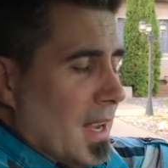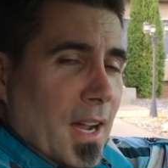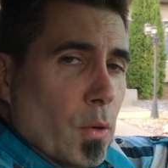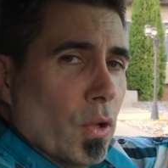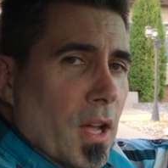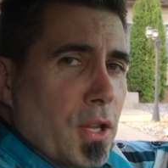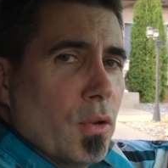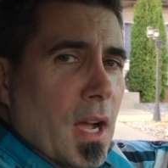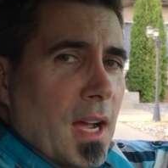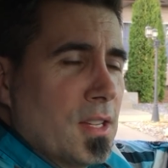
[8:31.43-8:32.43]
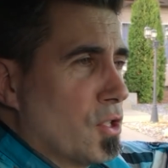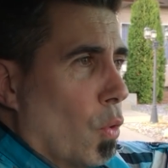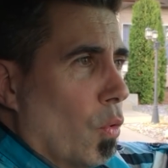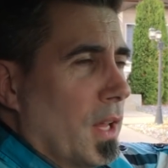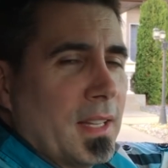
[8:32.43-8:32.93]
I know a lot of you guys
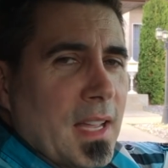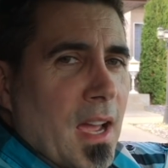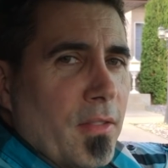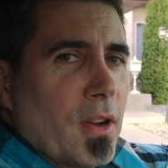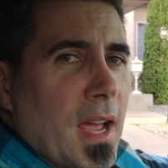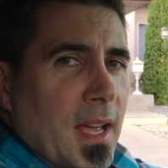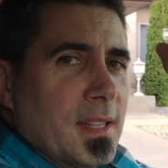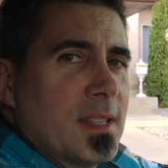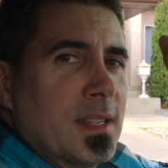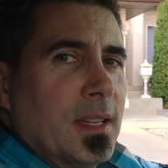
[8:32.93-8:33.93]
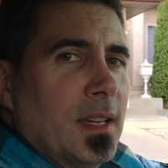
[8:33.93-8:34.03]
don't like to have your hands